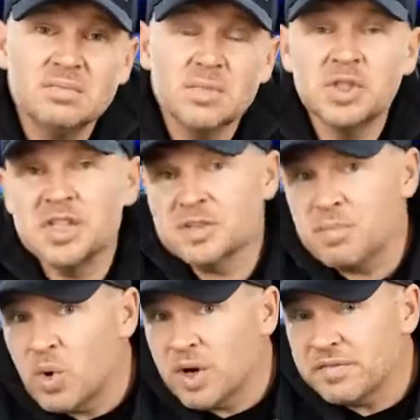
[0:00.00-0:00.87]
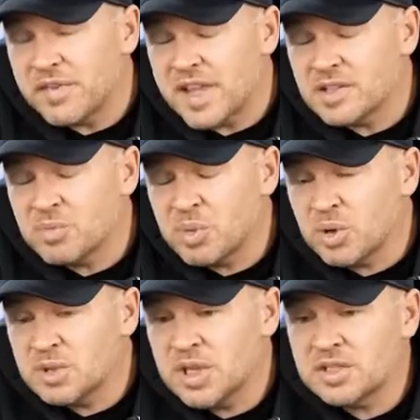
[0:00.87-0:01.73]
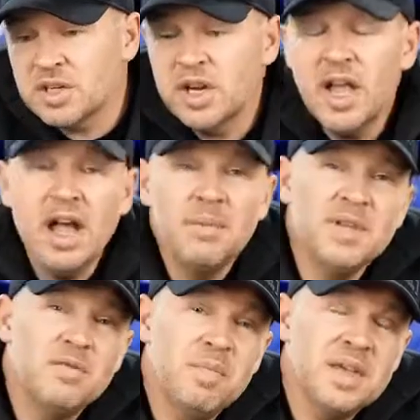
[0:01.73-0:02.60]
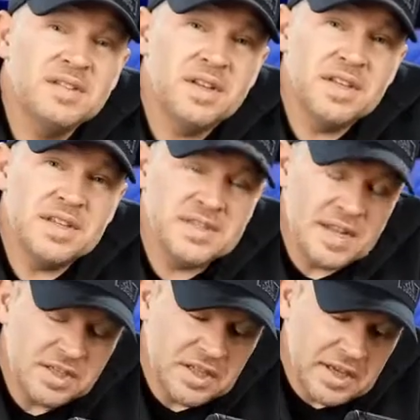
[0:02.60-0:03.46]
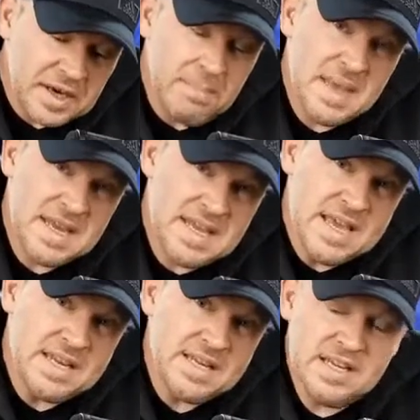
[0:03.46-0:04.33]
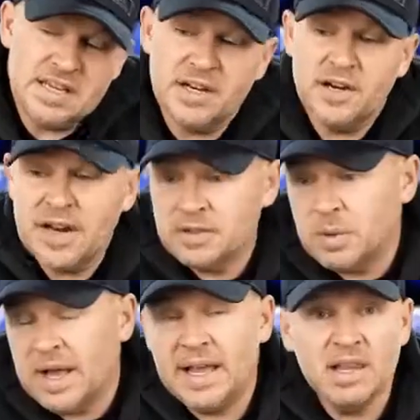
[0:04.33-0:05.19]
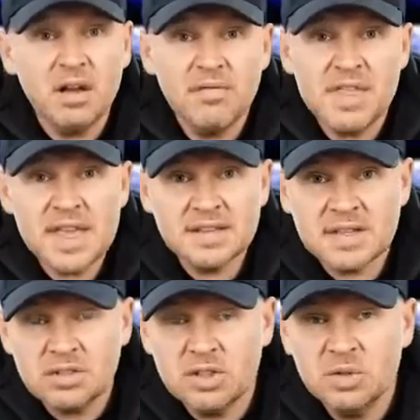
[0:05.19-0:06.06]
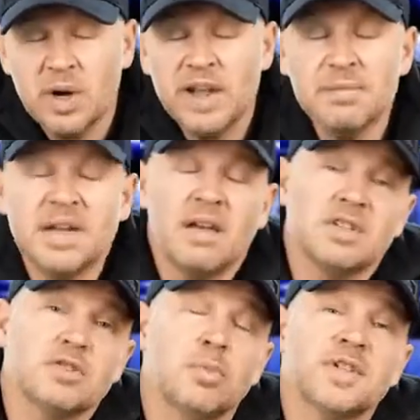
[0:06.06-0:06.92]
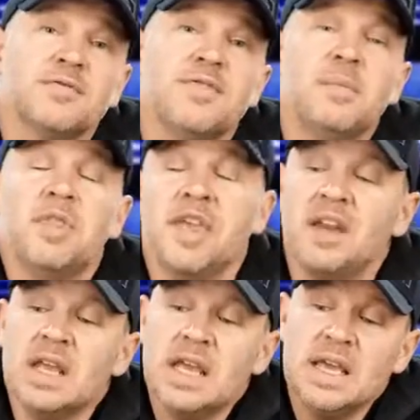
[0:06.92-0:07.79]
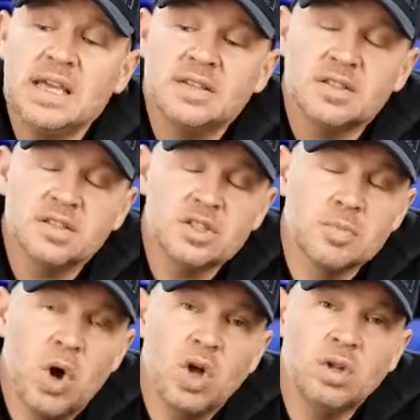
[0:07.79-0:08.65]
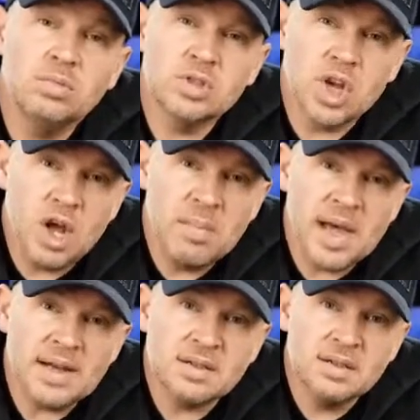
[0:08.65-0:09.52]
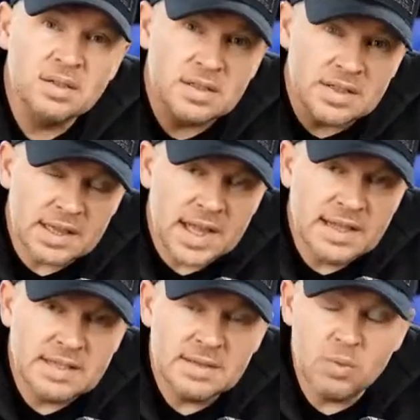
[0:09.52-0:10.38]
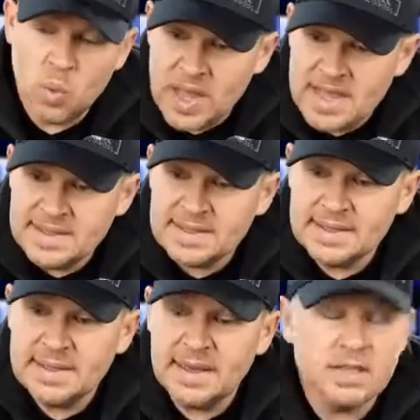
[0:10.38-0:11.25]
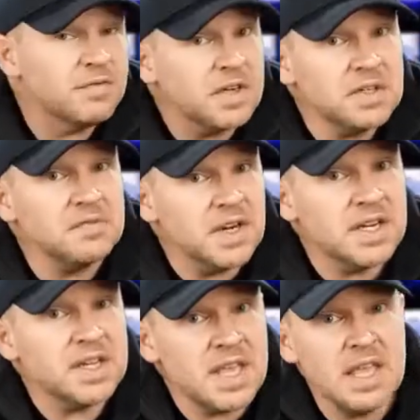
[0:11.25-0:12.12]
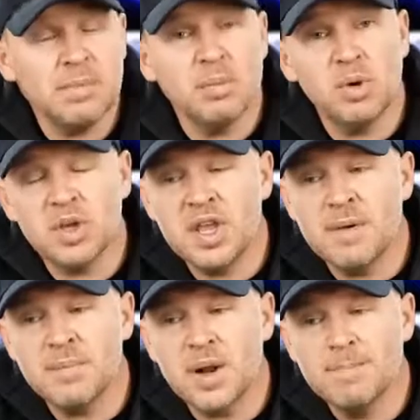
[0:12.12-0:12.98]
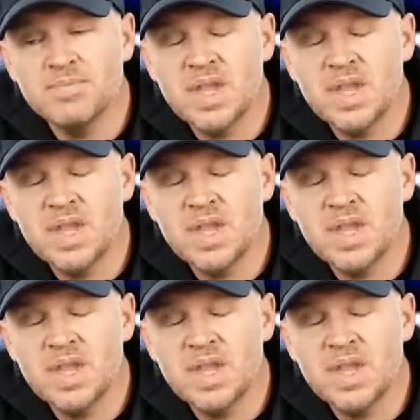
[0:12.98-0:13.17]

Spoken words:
which is a more advanced processor. I mean, you basically essentially got a mini 80D here, and that's why I love the SL2, why I've been having so much fun with it, is it's small, it's compact, it's lightweight, it's a very, very capable camera.